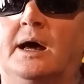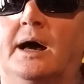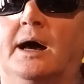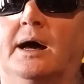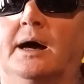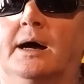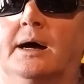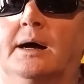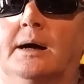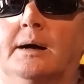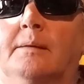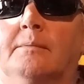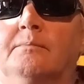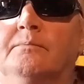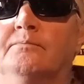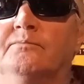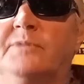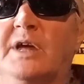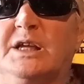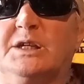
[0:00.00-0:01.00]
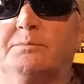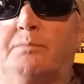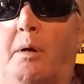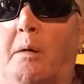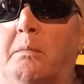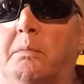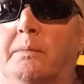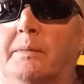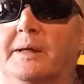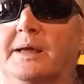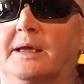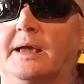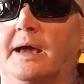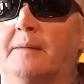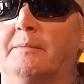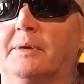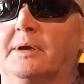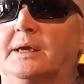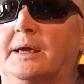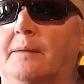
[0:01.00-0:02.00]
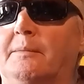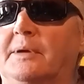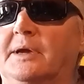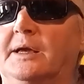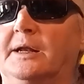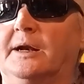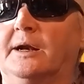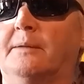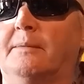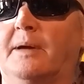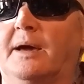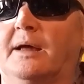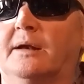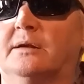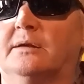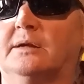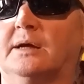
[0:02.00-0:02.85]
That's probably coming in at about